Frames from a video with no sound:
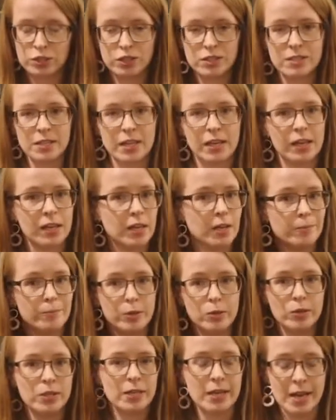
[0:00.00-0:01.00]
just like in
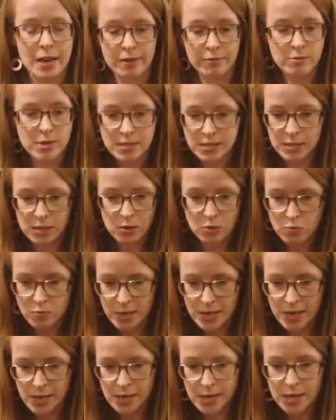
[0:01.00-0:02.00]
communion every single
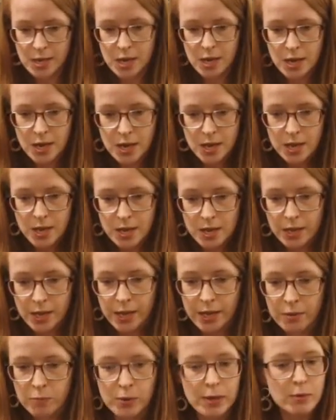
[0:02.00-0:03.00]
week
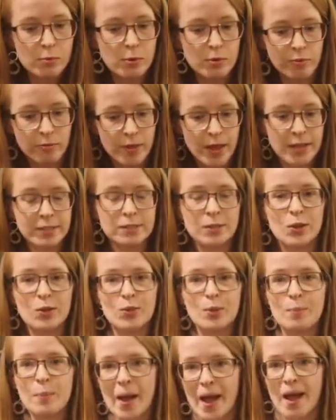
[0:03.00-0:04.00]
and we reflect
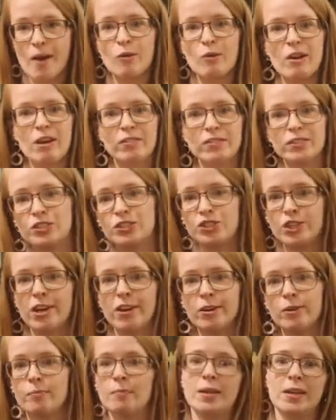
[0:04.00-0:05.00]
on the power of a
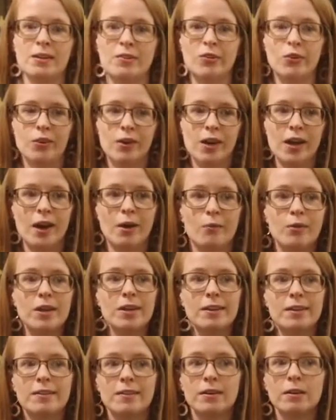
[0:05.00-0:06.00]
shared meal. I want
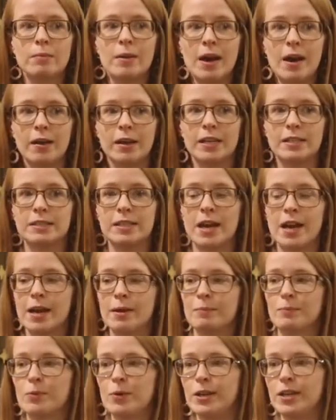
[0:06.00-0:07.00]
you to think about a
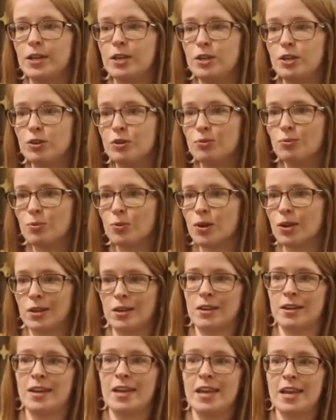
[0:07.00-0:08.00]
time when you
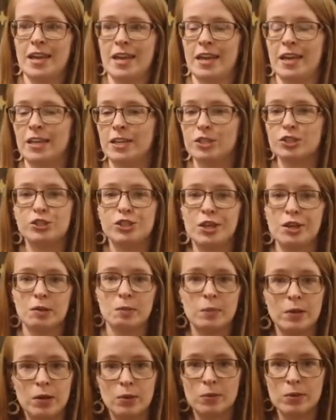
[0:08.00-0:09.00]
were in a
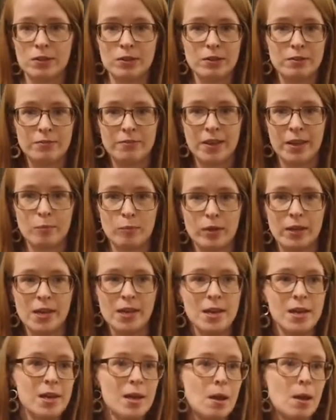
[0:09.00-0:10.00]
shared meal with your
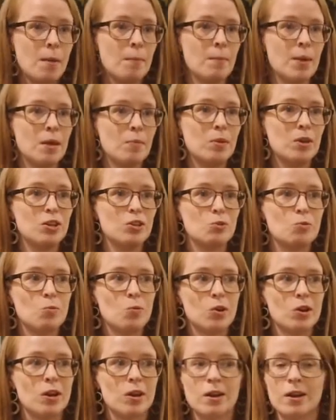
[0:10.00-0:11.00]
family. Maybe you
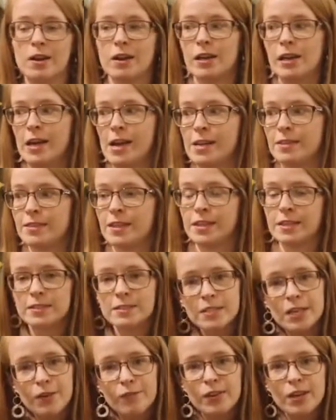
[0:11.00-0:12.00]
were at
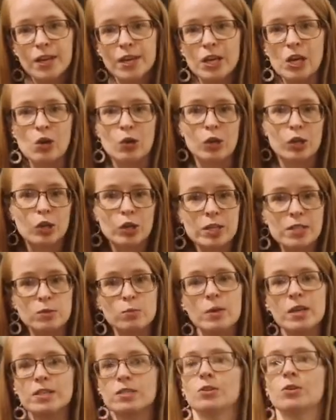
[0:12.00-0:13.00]
Thanksgiving or
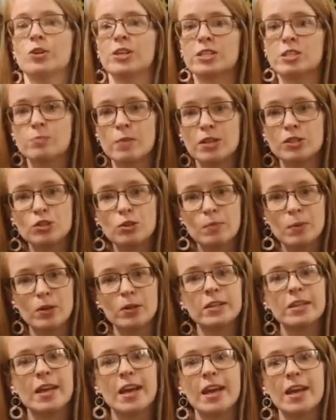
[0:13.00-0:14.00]
Christmas or a special
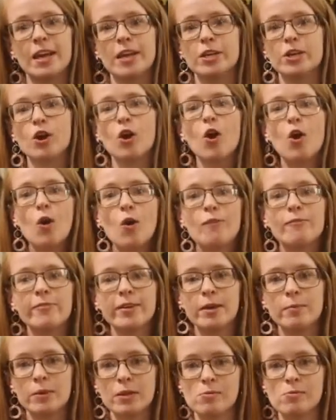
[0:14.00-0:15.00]
birthday and your whole
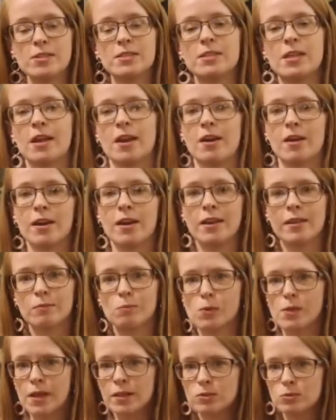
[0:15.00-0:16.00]
family was there.
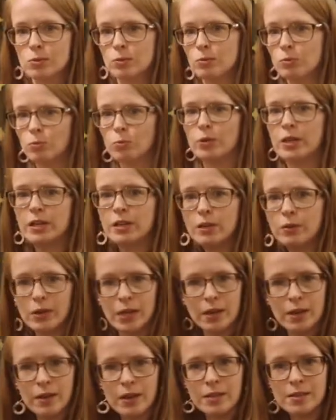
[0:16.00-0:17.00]
Well, that's what we do
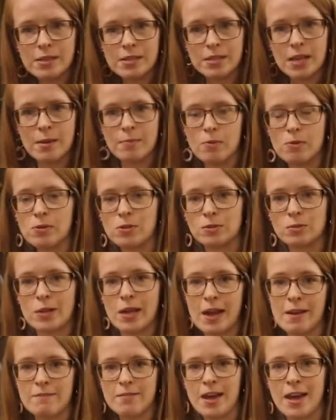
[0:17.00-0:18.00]
here at the table is we
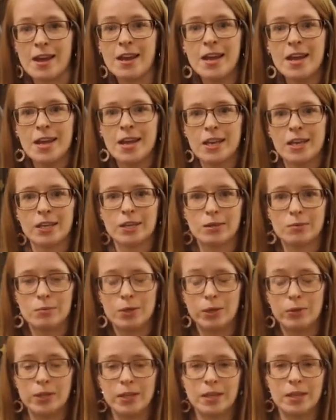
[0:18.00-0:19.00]
have that
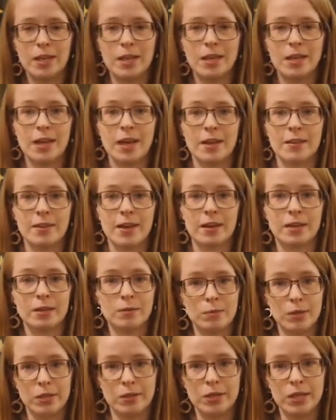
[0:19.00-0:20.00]
community and that
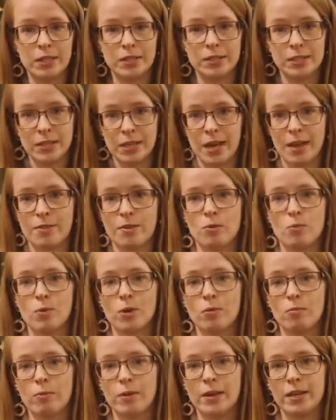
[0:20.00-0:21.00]
communion together
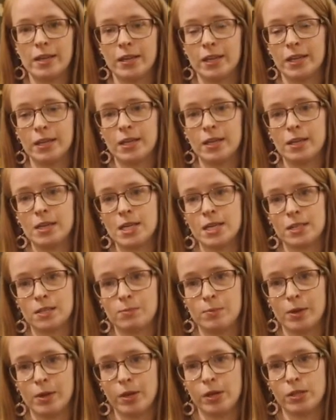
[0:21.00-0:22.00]
where we can
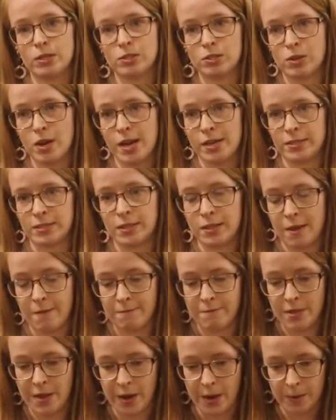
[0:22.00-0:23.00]
experience Christ's
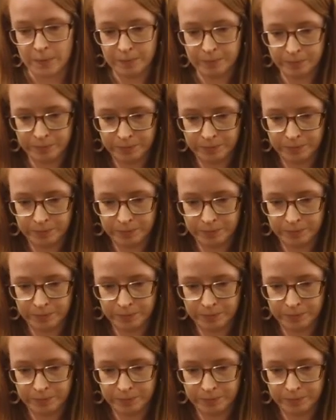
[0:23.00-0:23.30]
love there.